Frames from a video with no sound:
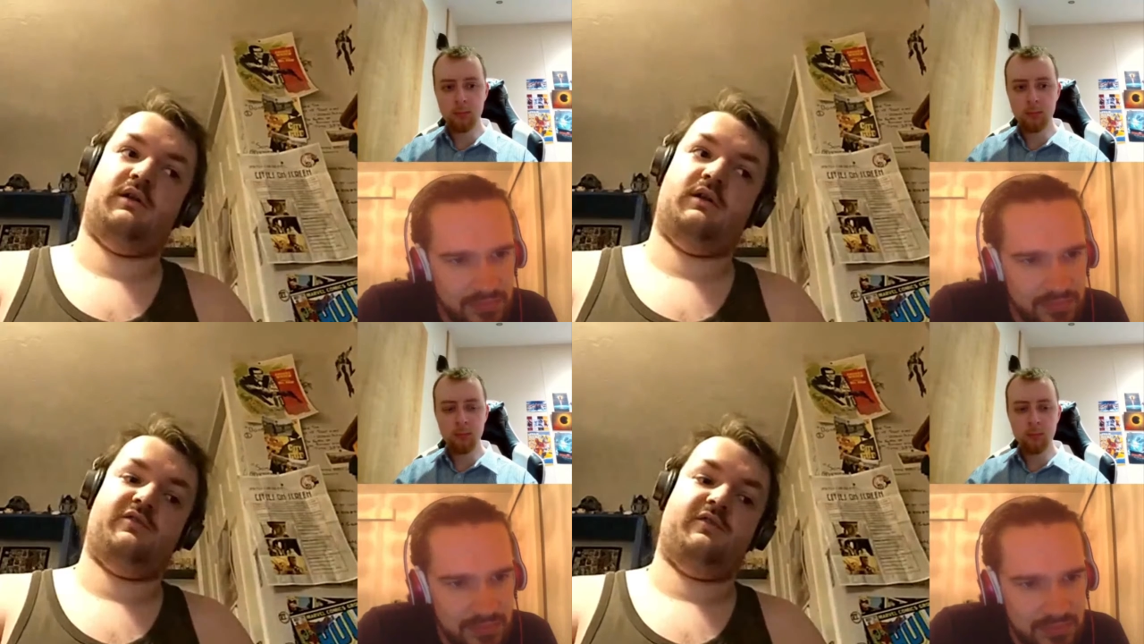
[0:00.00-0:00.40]

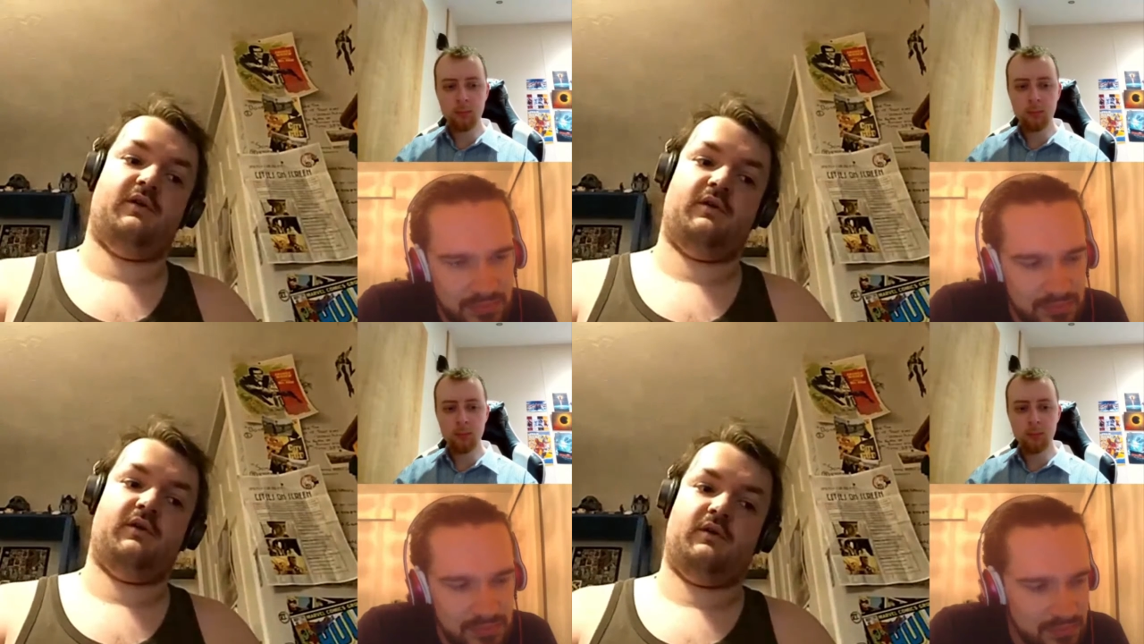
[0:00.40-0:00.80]
Speaker 1: As
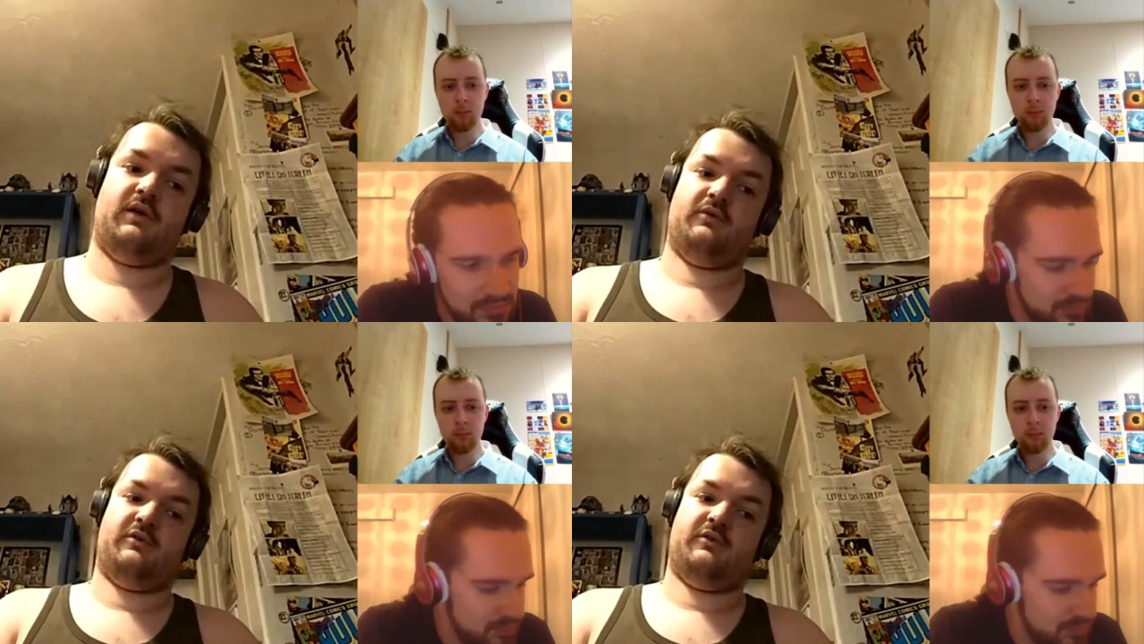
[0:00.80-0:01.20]
for
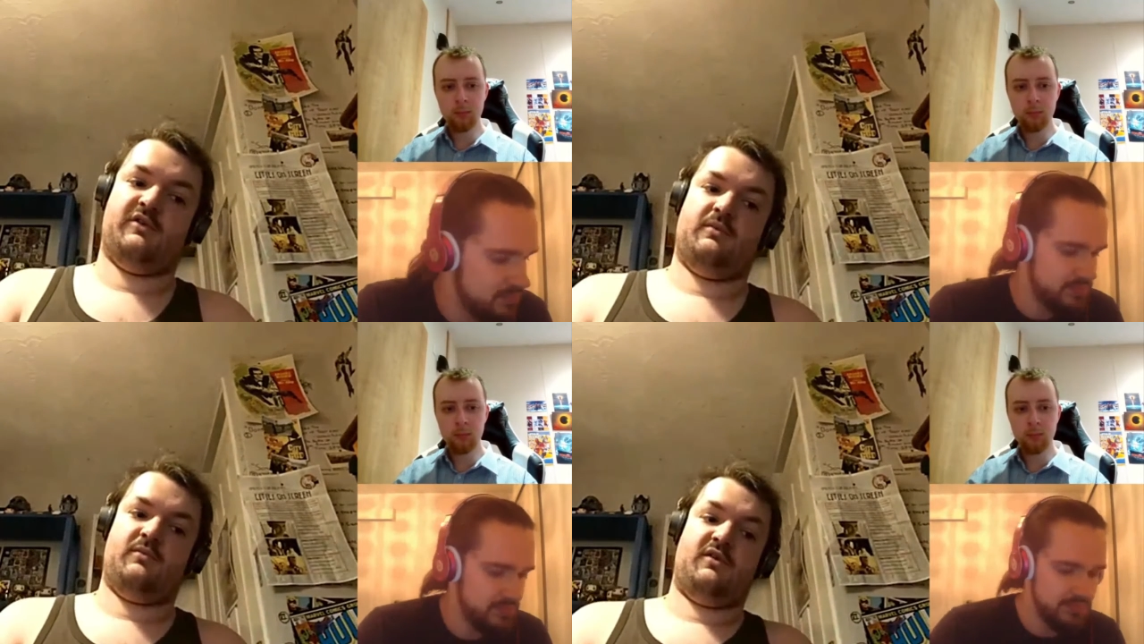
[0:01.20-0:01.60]
Eriksen
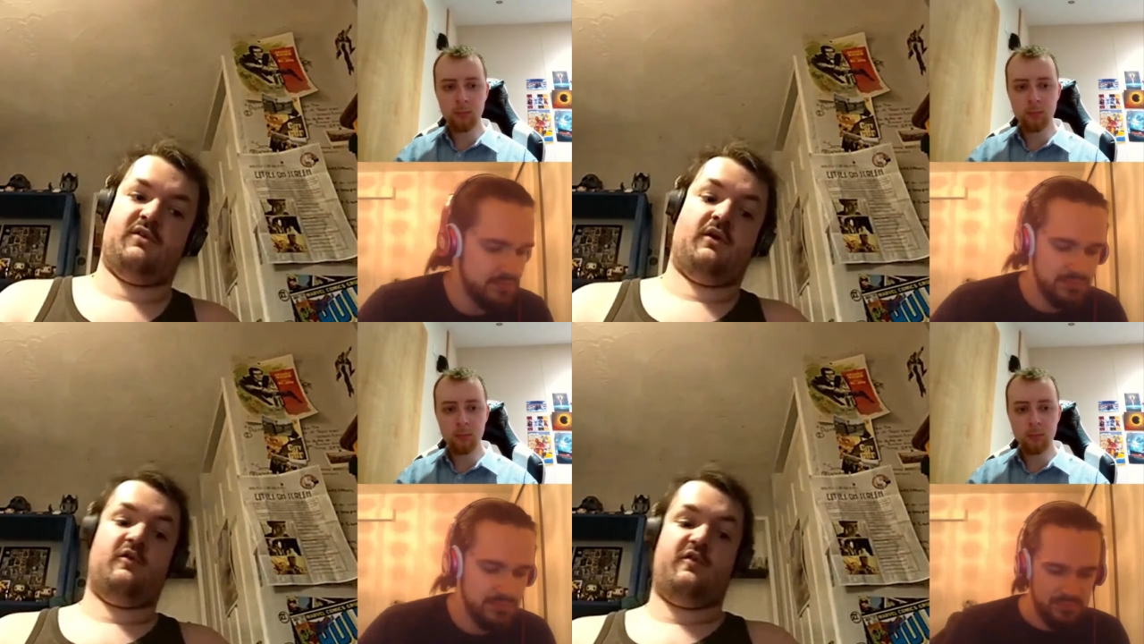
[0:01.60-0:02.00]

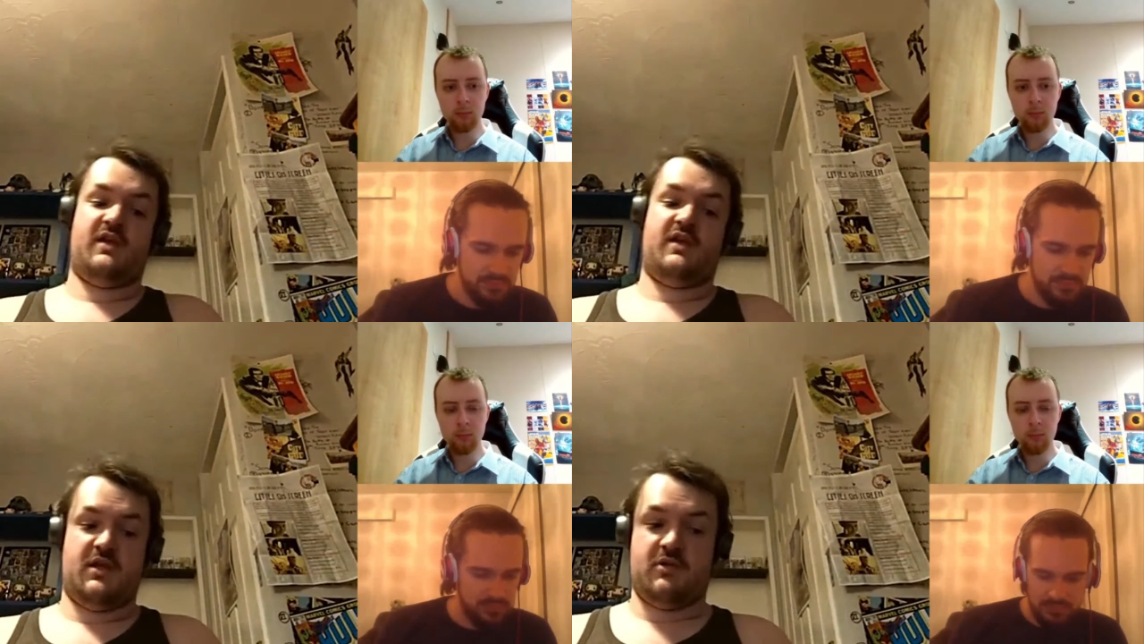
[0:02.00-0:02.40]
himself,
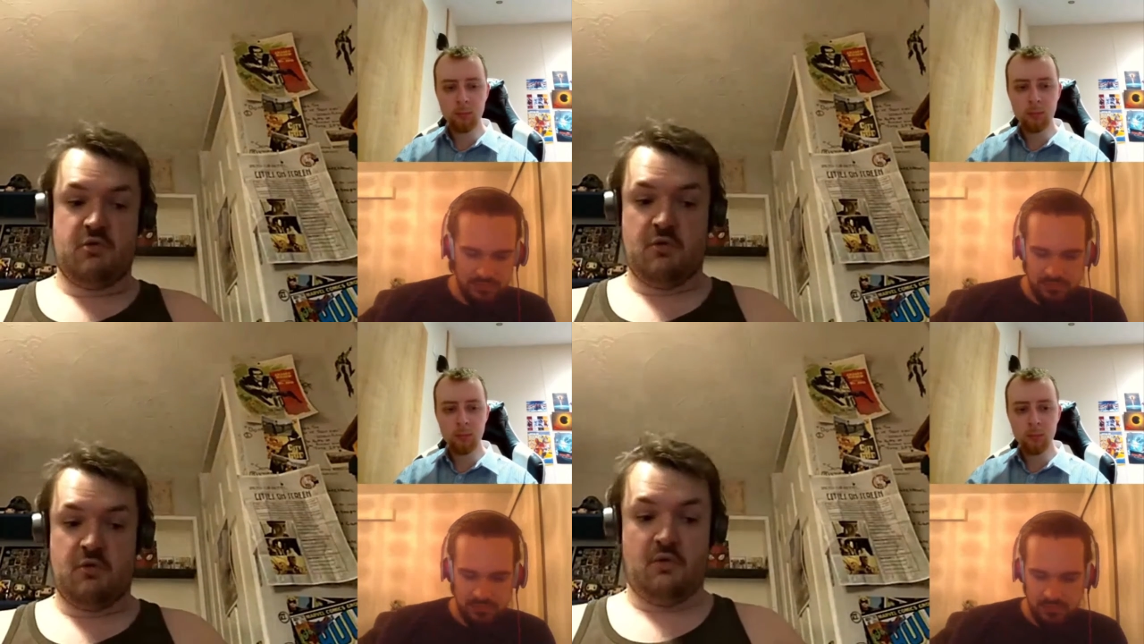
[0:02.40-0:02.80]
he
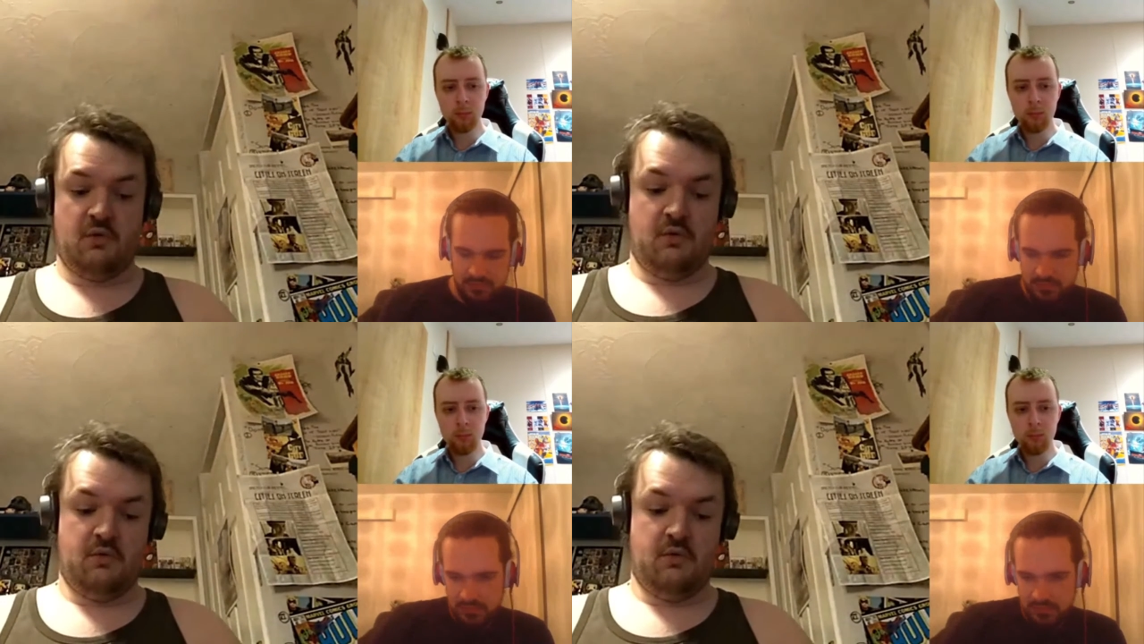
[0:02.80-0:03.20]

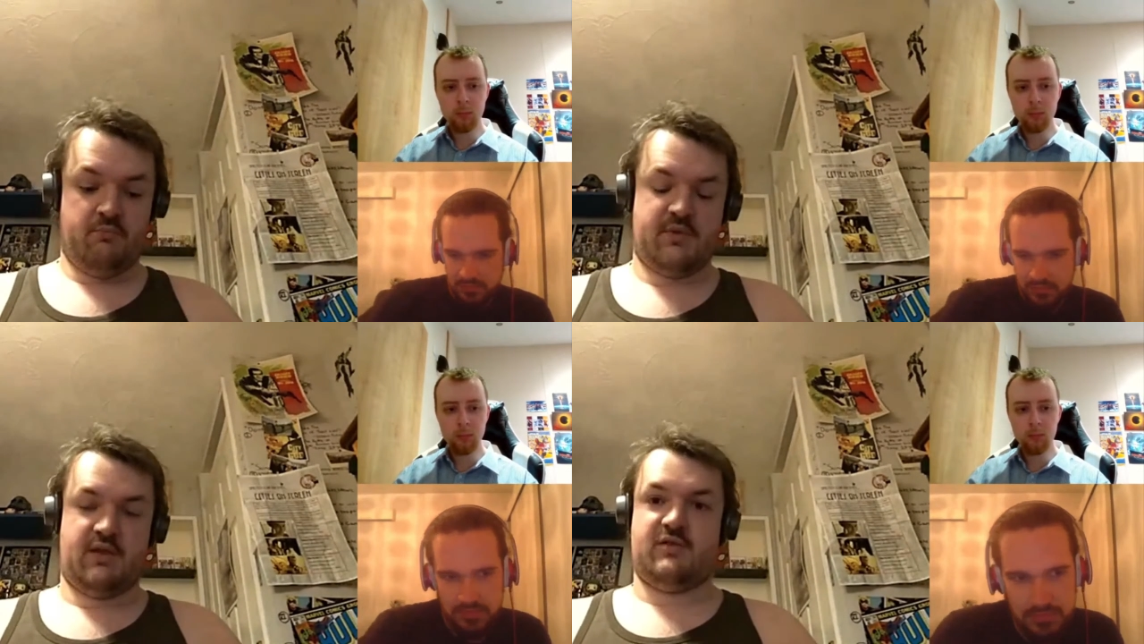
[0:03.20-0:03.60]

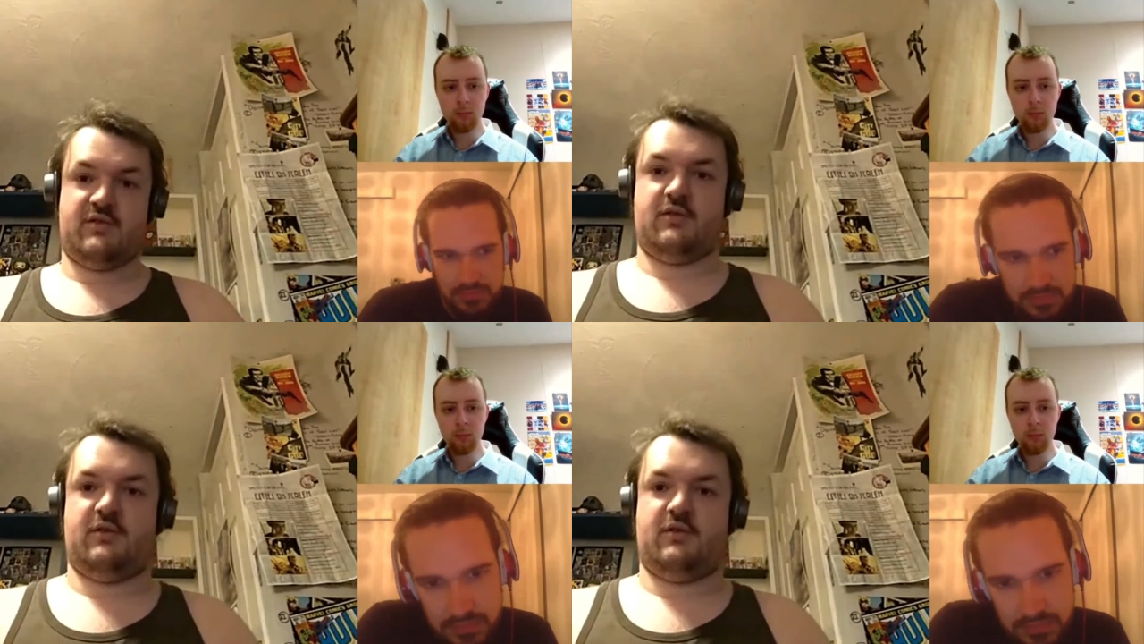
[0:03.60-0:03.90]
he's in